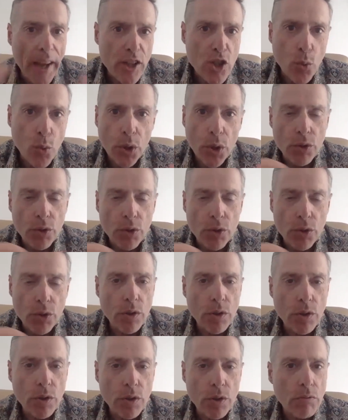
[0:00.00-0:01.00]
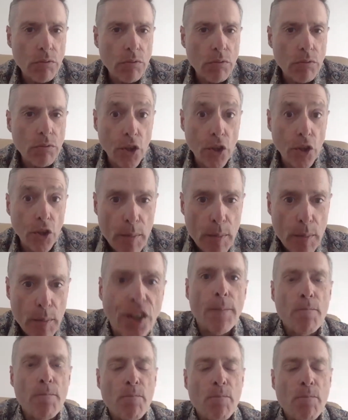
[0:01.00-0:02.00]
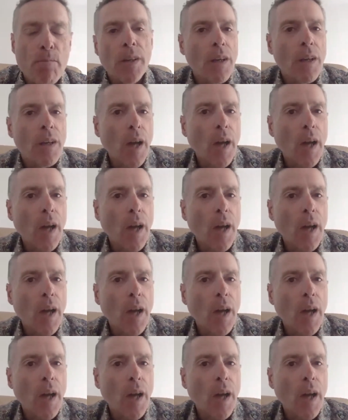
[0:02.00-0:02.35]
Wedgwood, the great potter,